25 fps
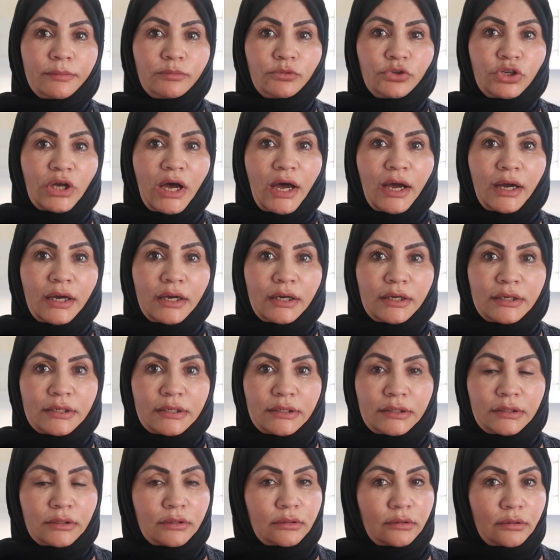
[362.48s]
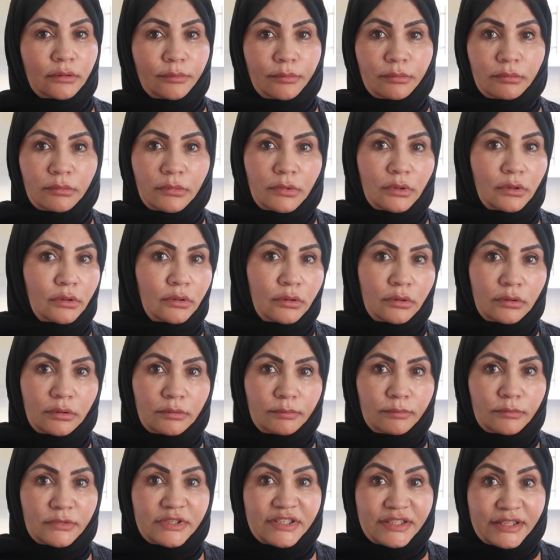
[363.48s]
darker
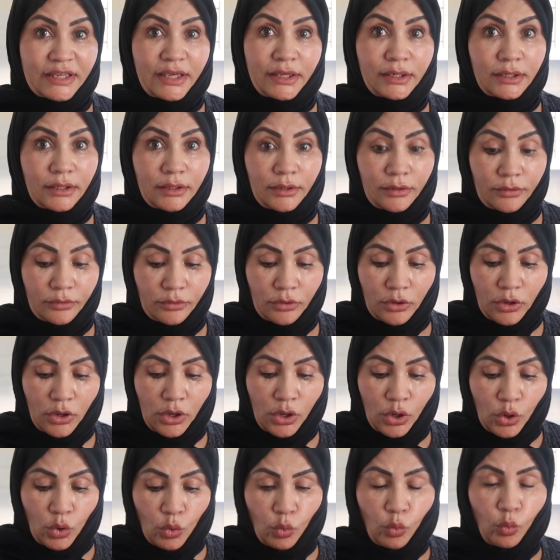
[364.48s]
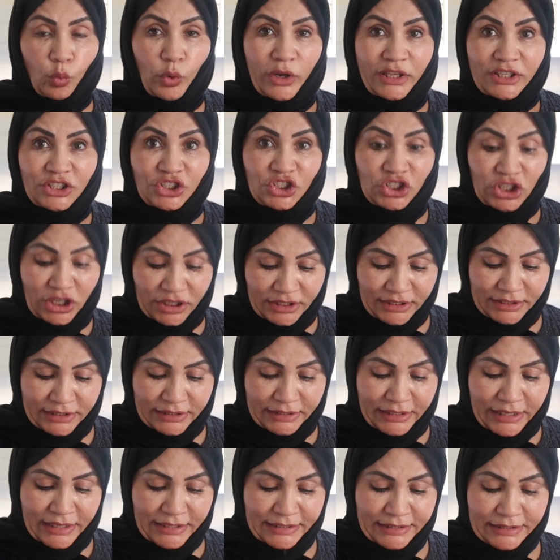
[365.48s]
skin with just
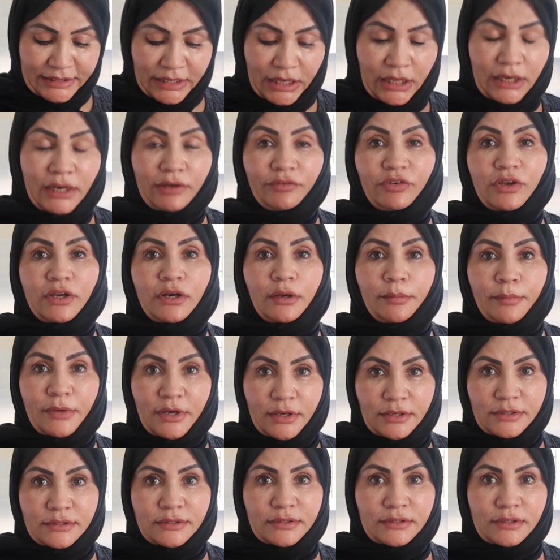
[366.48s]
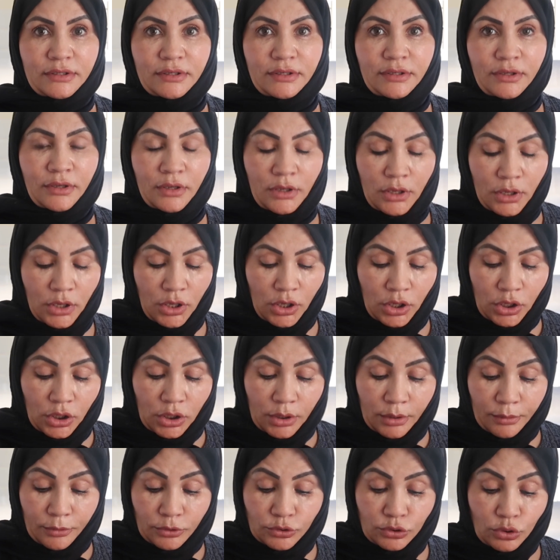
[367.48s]
this aloe vera mask.
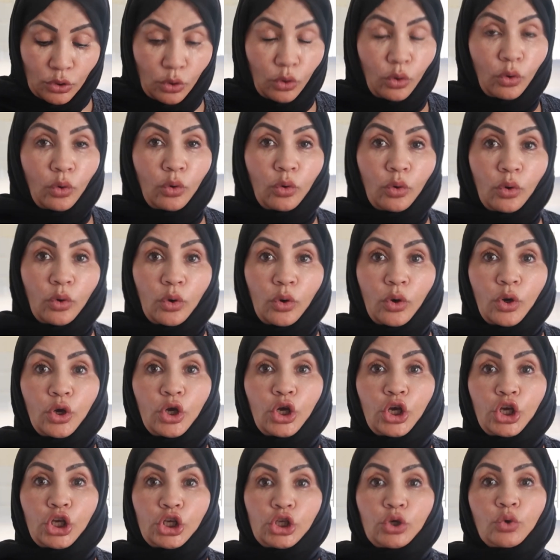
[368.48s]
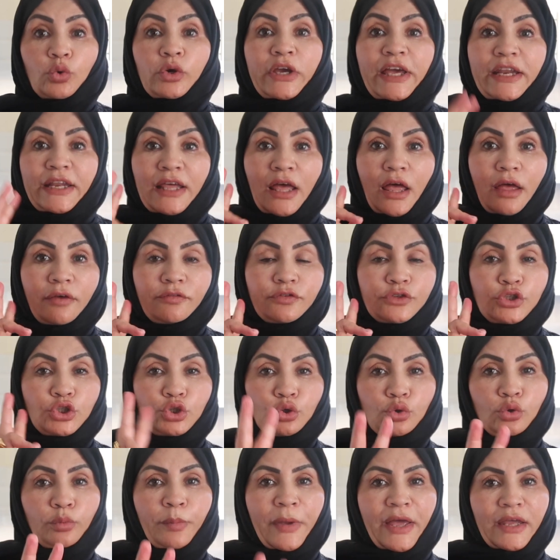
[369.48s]
So you can have
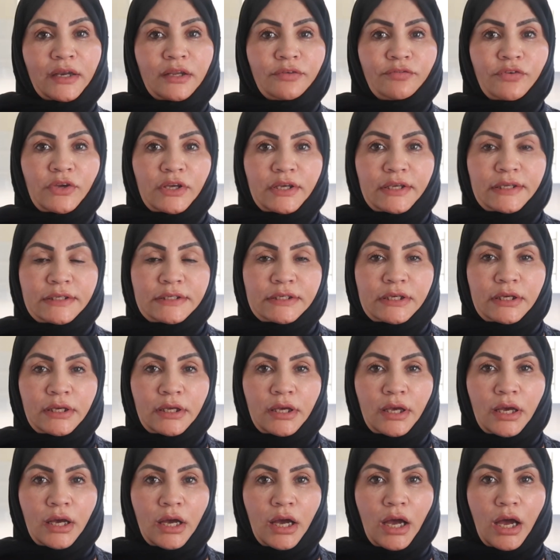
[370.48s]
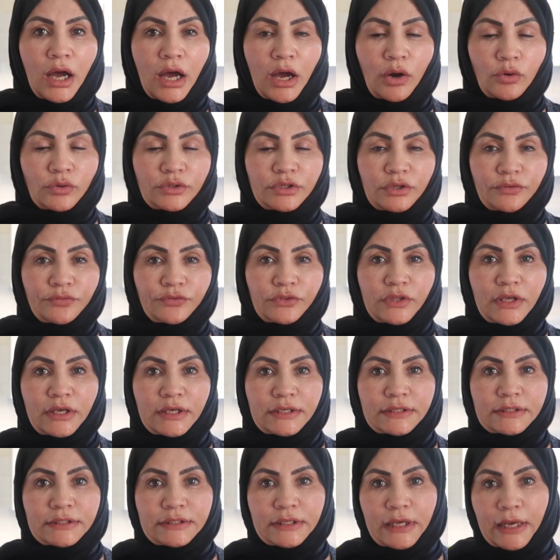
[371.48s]
two benefits out of this